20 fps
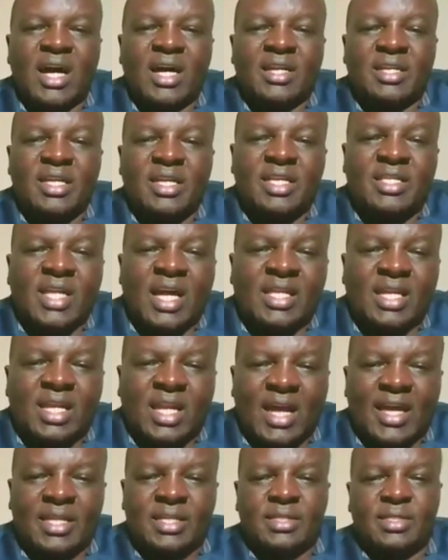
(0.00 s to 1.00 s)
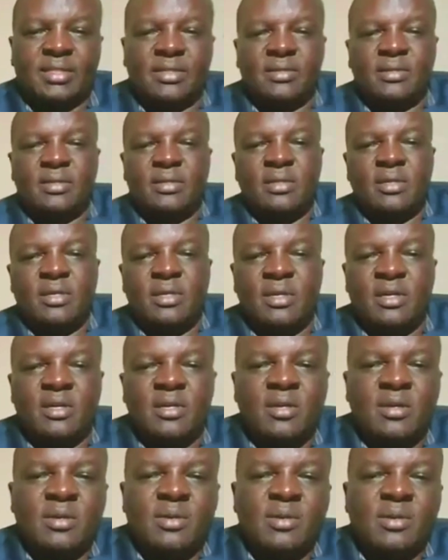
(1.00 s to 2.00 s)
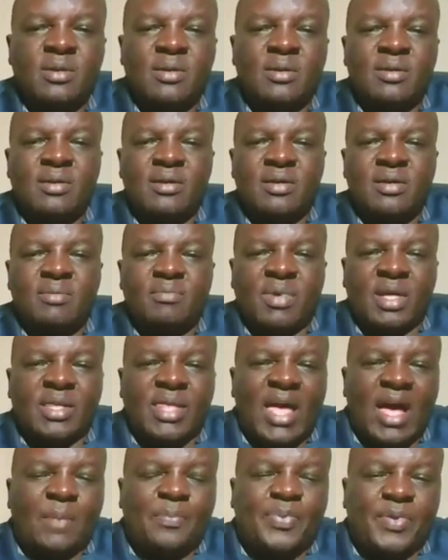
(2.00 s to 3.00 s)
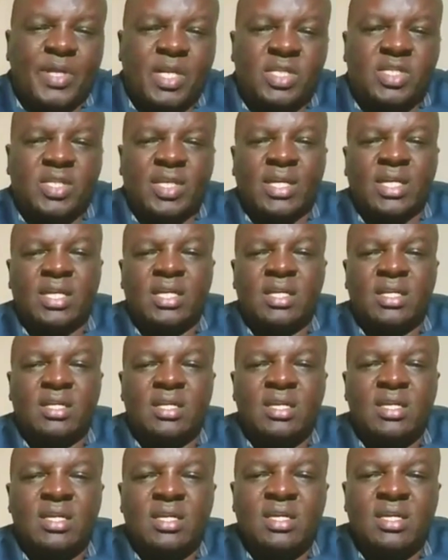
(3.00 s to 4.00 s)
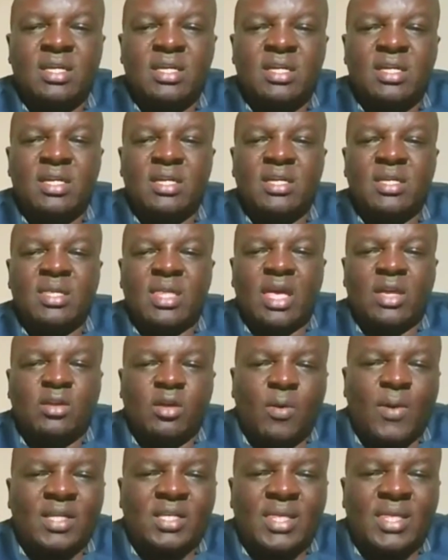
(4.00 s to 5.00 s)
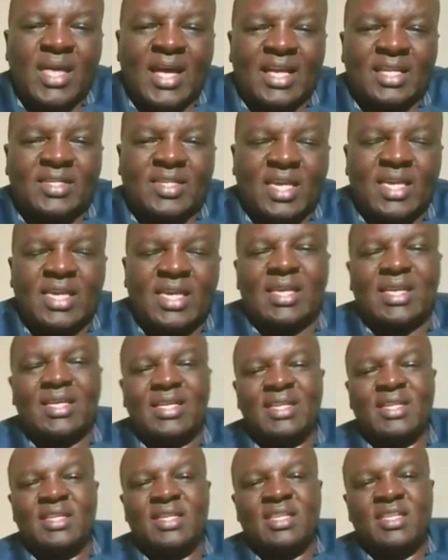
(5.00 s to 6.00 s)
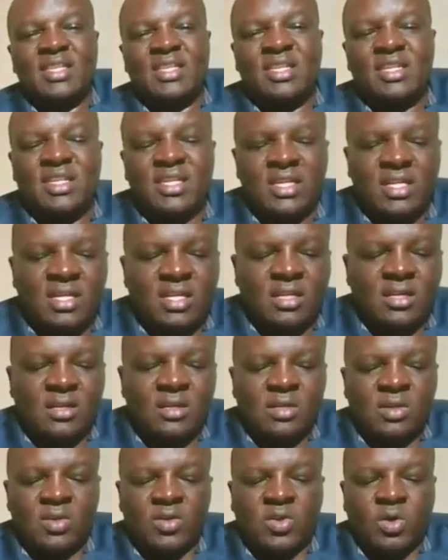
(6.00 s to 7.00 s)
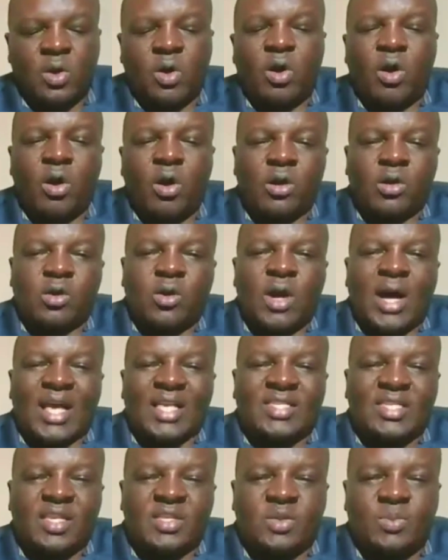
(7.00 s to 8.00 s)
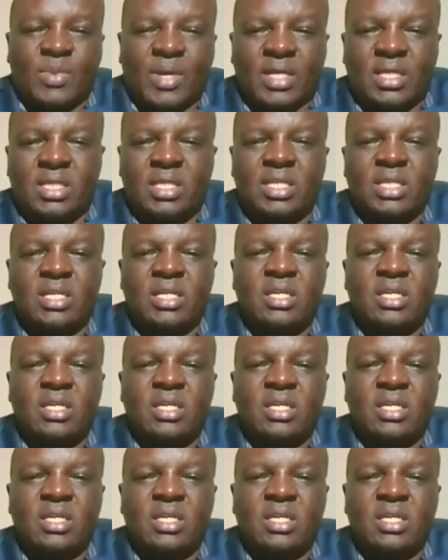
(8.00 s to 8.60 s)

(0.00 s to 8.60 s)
read and write. But they are preaching. They know what they are saying. So oral assessment